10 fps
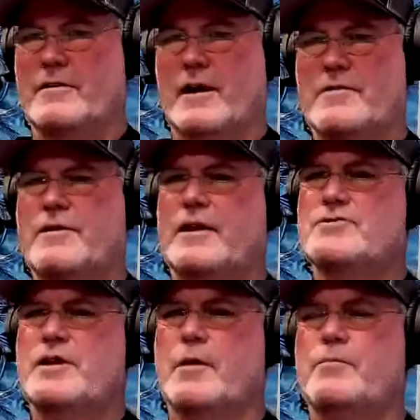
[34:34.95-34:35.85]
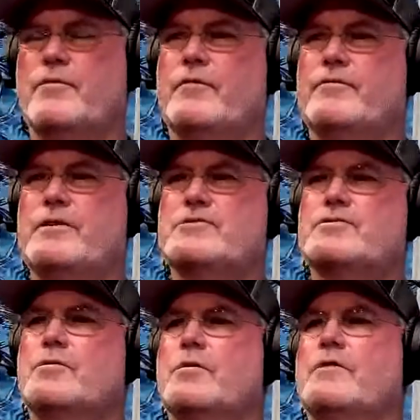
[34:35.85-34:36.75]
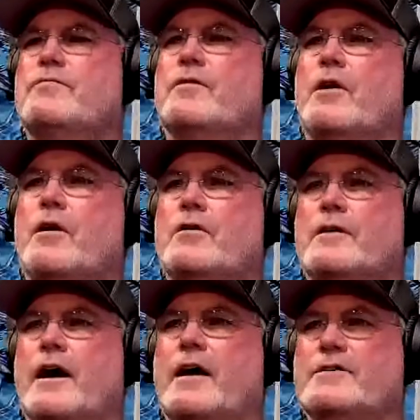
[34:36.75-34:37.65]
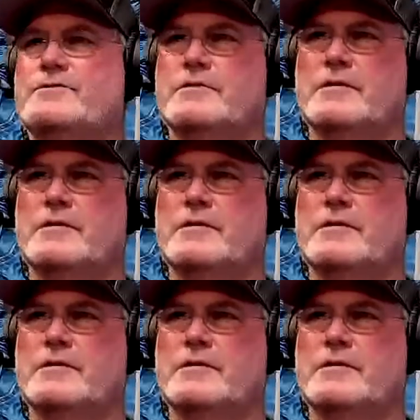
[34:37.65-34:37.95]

I think it's helpful, this story, for all guys,